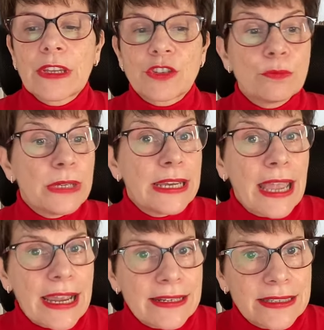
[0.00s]
so being
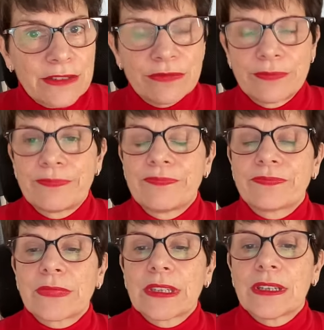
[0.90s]
active,
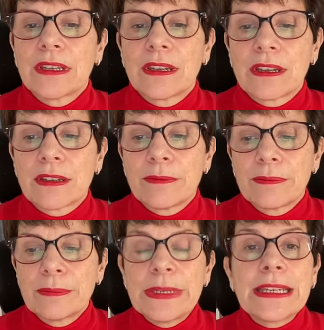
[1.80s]

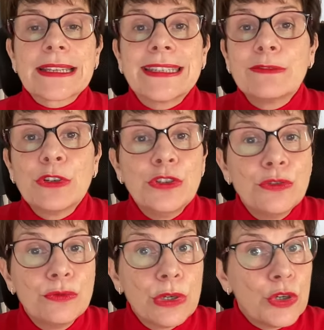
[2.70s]
um, being active when
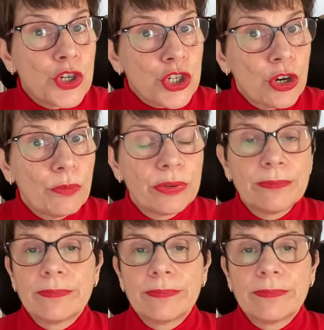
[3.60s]
you when you shop,